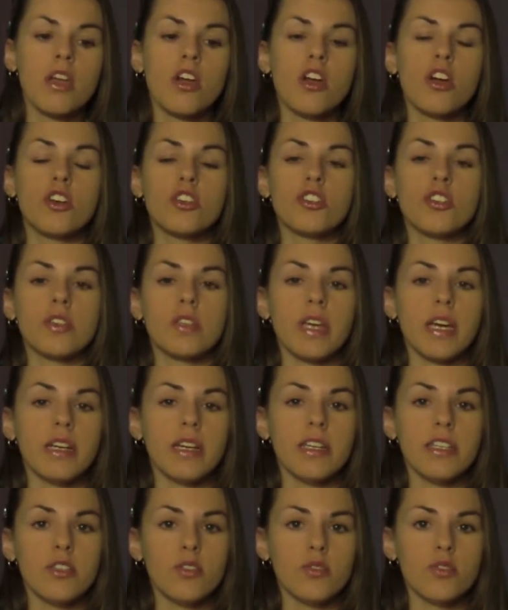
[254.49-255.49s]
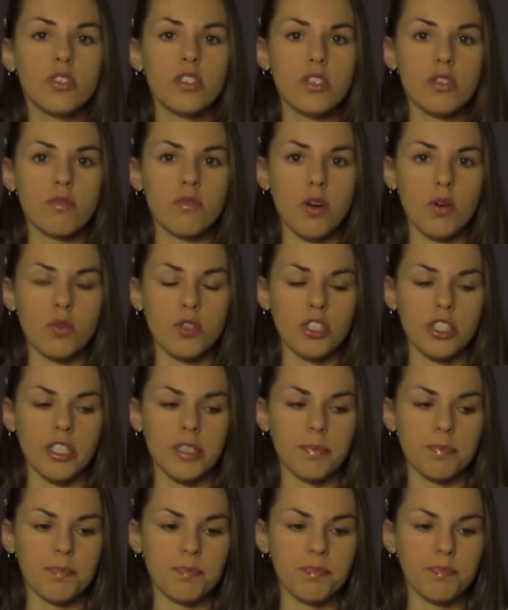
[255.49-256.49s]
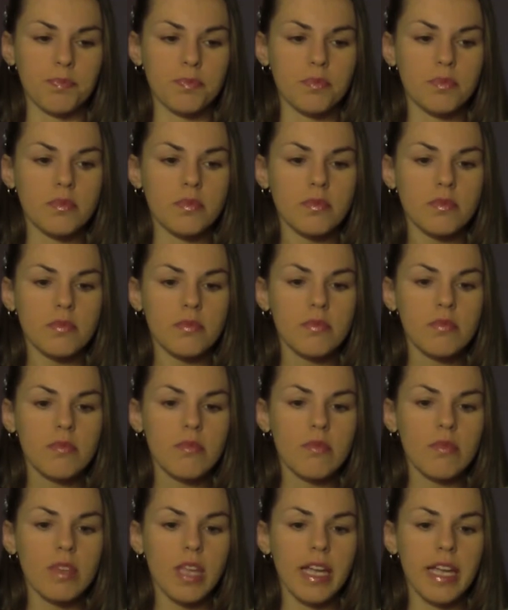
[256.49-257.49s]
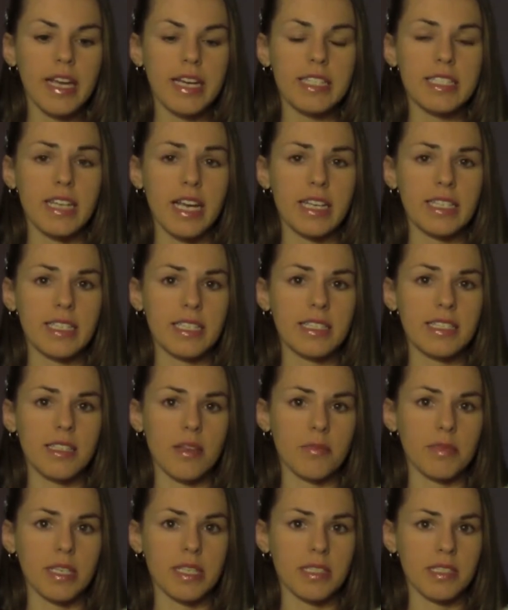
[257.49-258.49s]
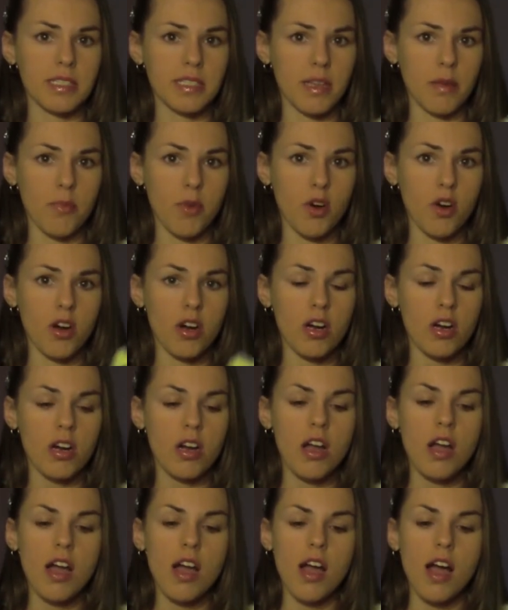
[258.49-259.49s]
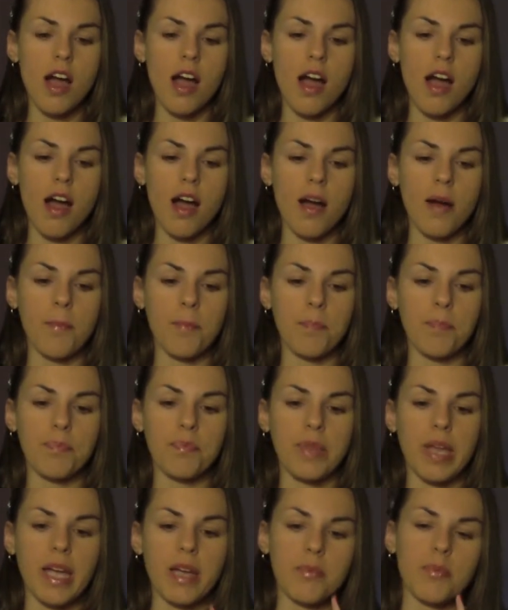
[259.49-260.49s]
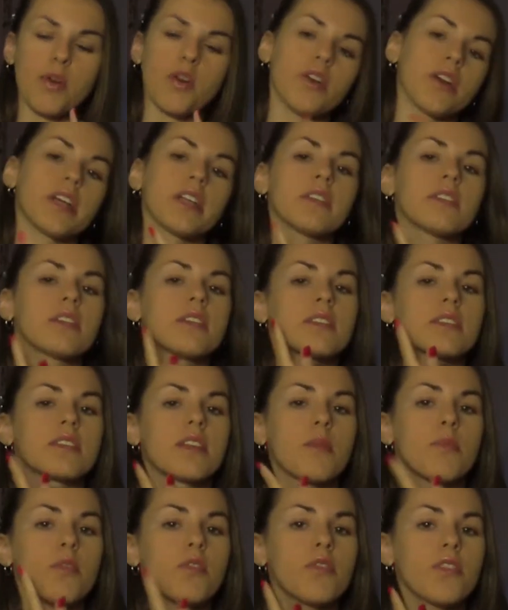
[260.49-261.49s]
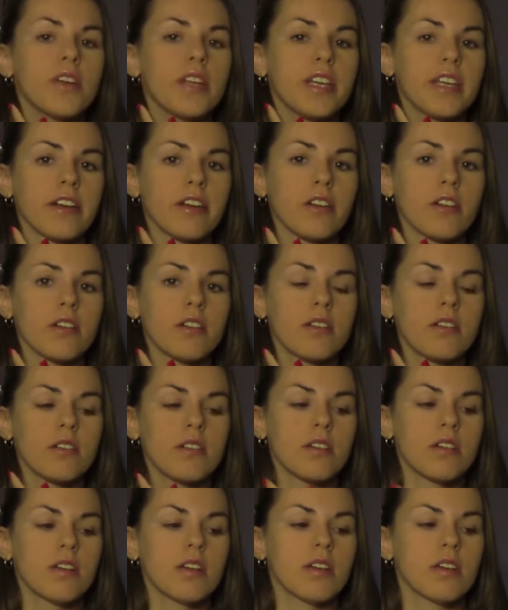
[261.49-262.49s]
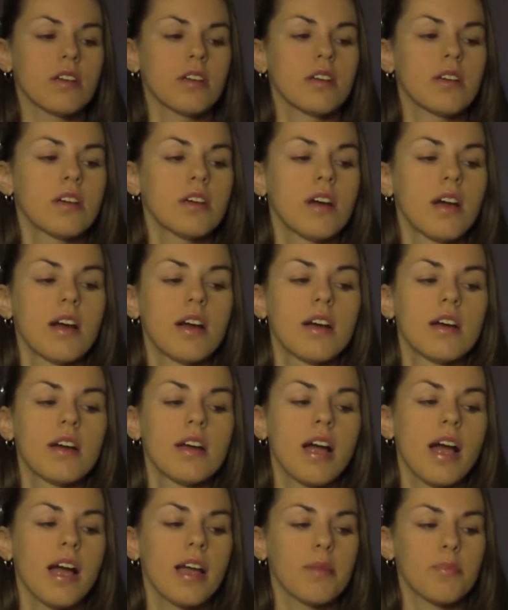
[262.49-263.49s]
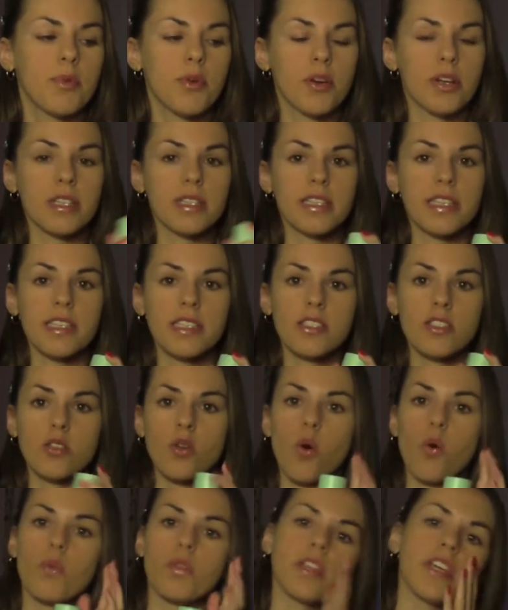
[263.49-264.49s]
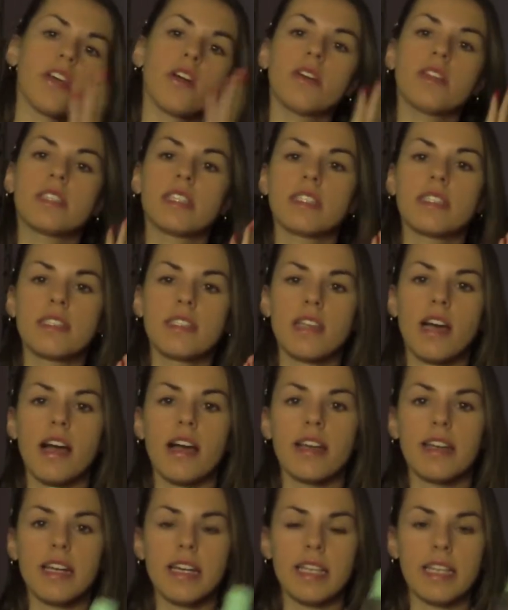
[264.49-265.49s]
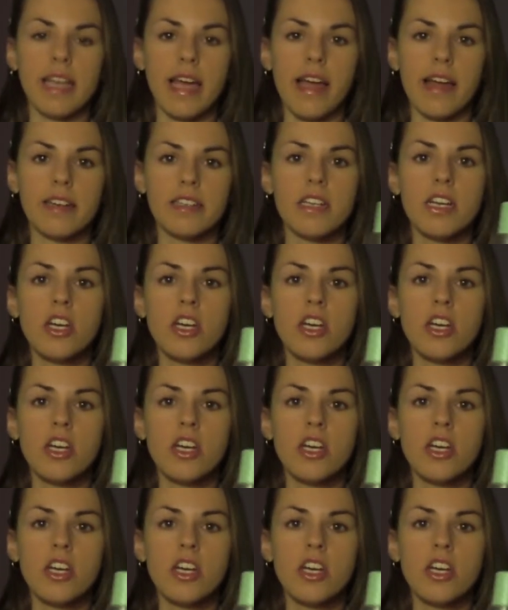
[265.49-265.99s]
So then I used the lotion, and I did something similar. I put some over here. I put this only on this side again,